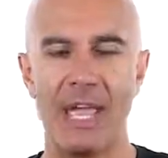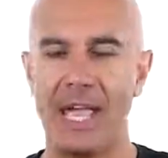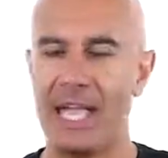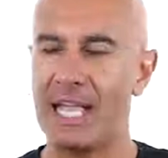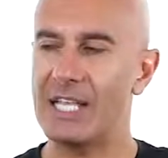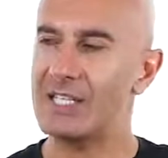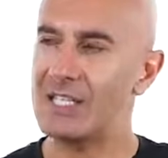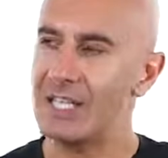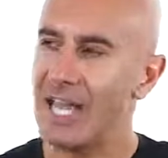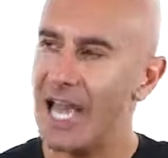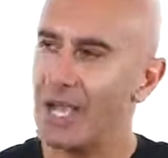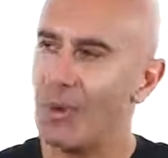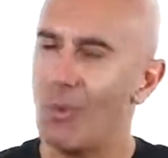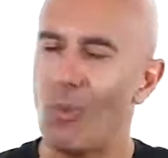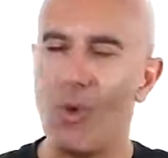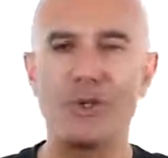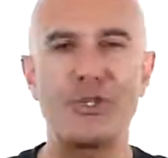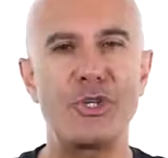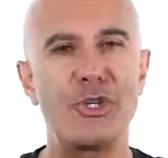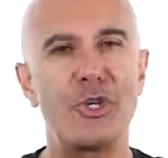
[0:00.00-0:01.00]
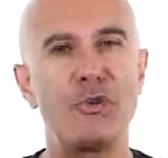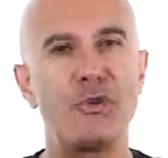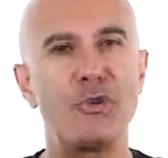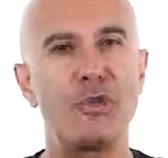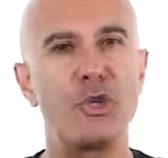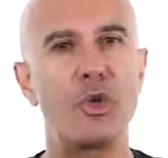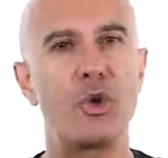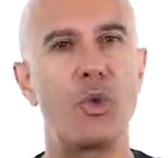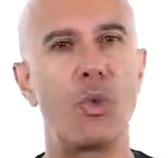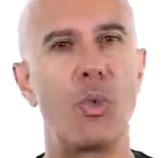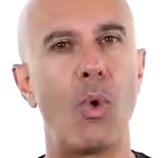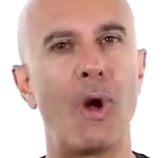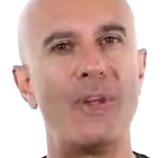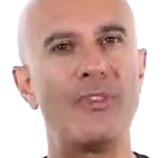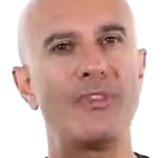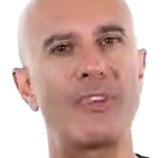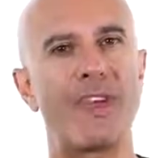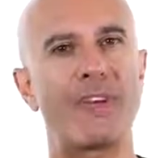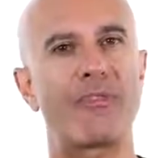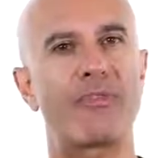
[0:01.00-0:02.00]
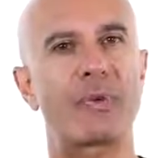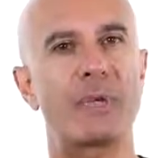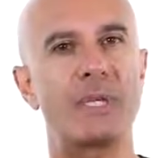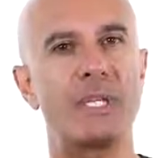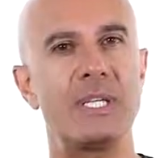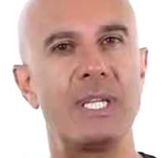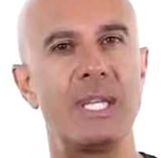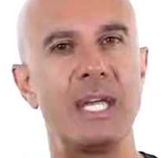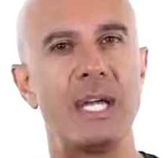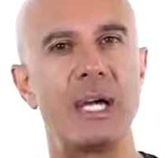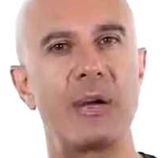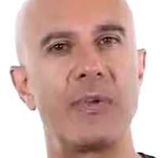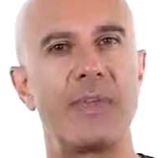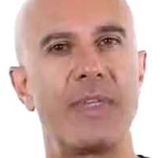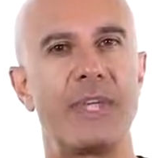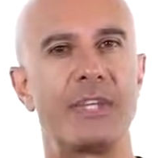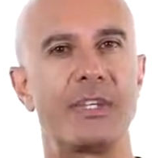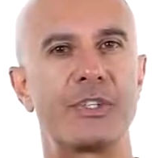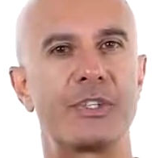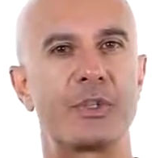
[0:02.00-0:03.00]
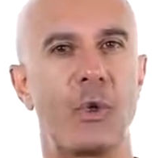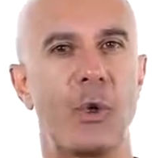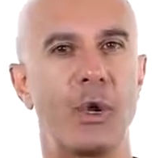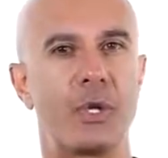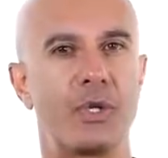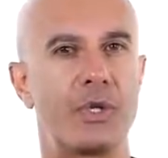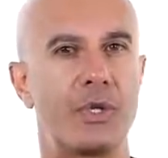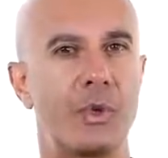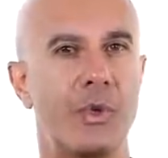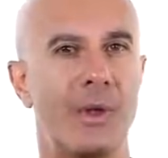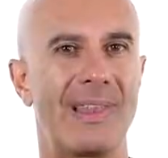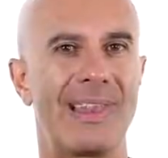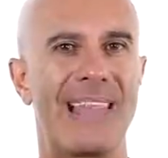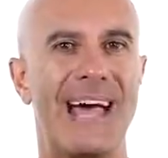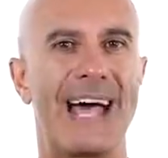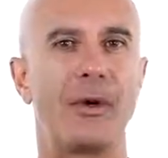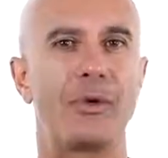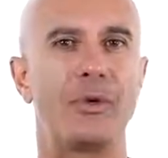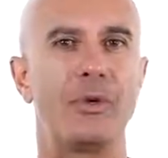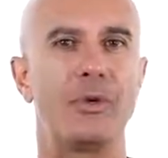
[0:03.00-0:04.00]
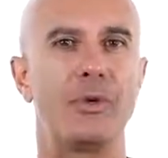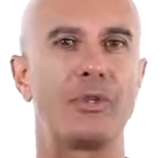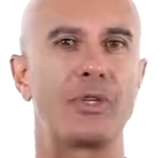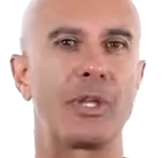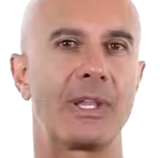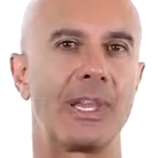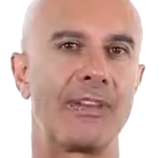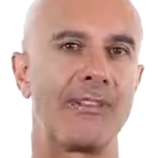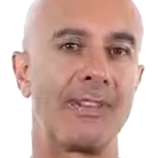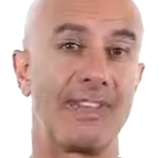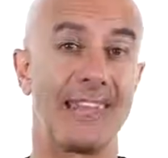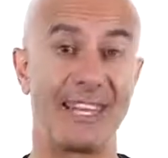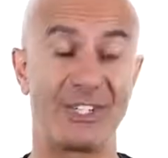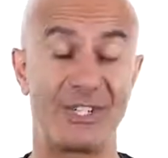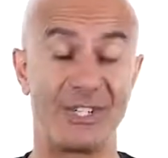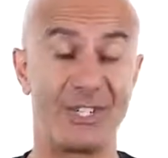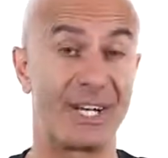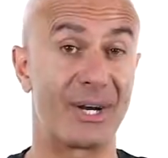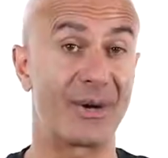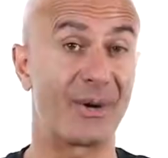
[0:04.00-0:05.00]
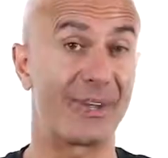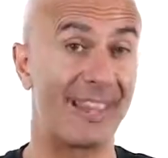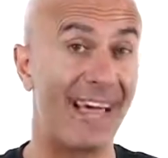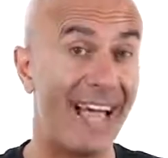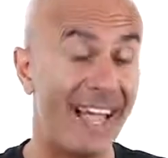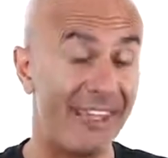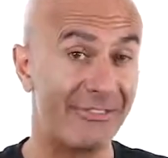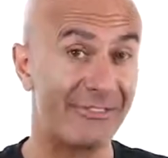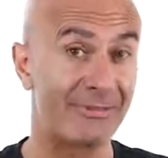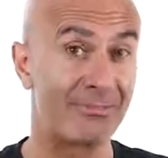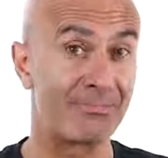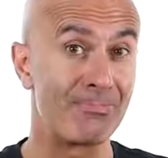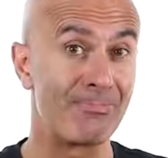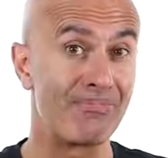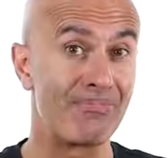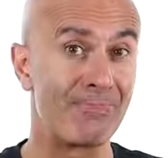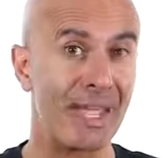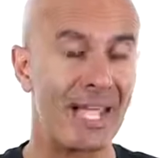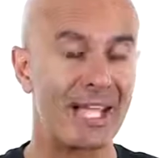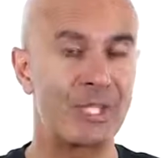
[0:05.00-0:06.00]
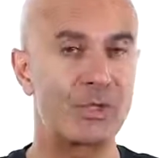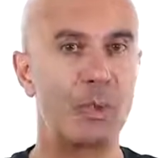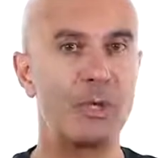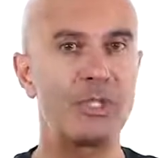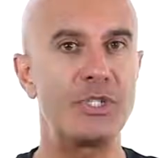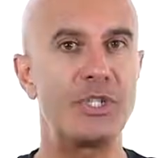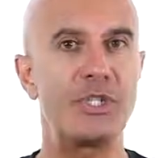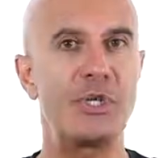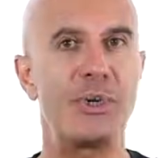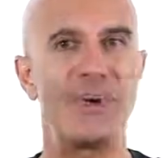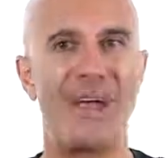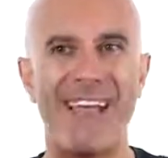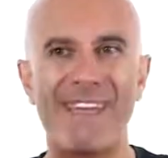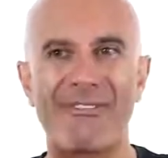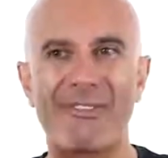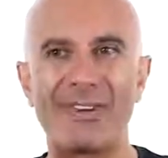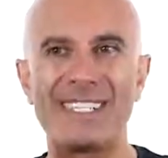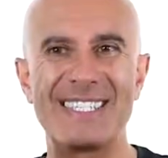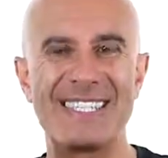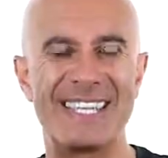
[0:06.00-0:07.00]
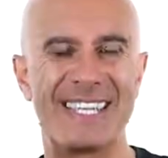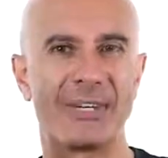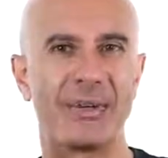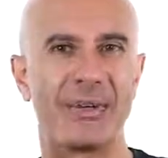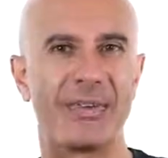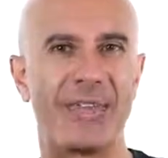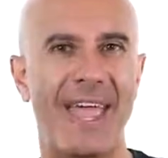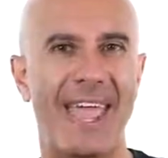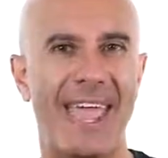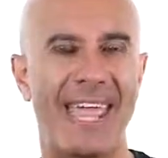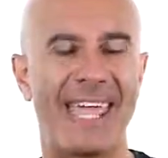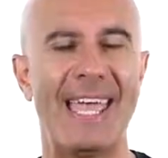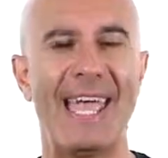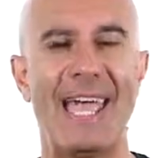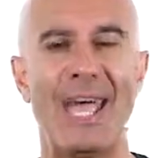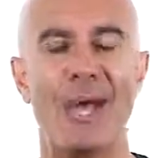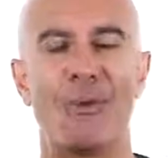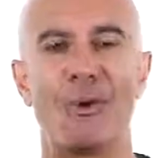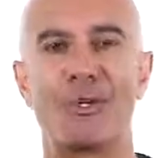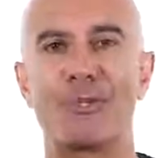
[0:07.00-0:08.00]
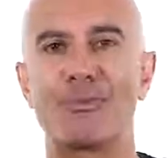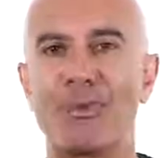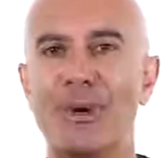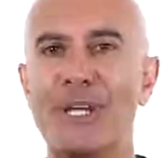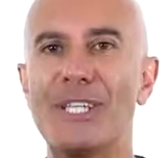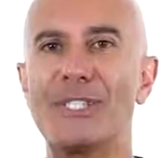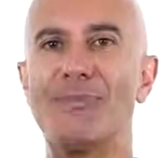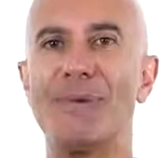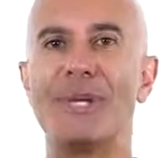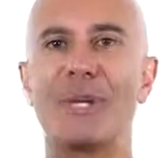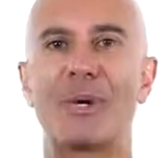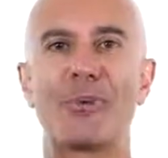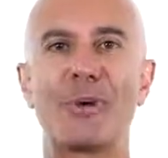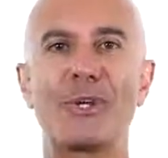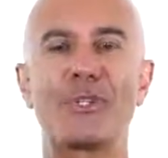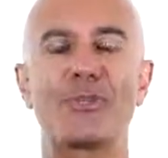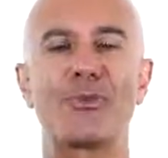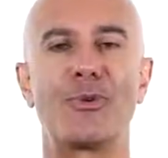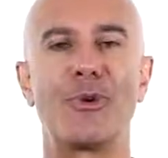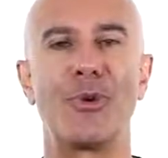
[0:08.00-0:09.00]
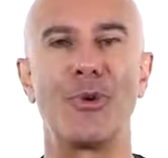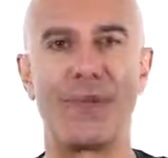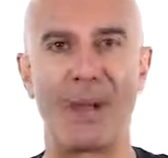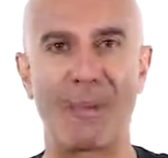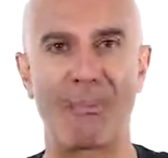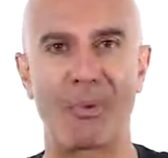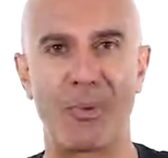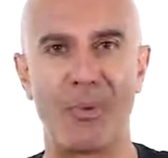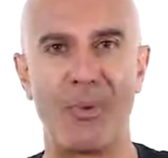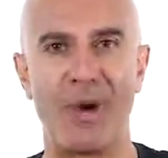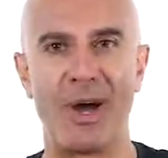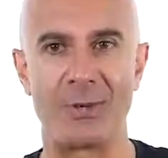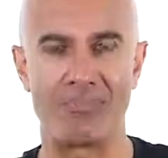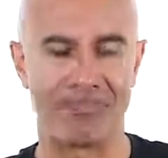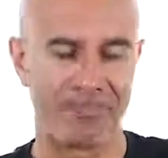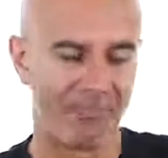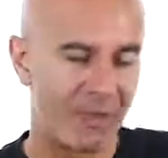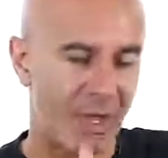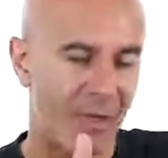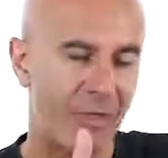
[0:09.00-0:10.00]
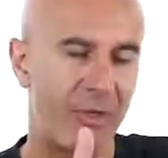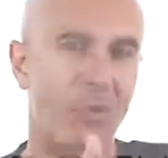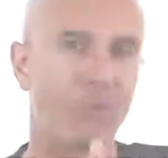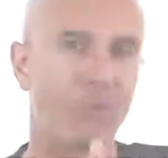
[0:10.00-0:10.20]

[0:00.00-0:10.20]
It's not what you do once every year that is going to allow you to live a legendary life. It's what you do every single day. Which brings me to ritual number 1, the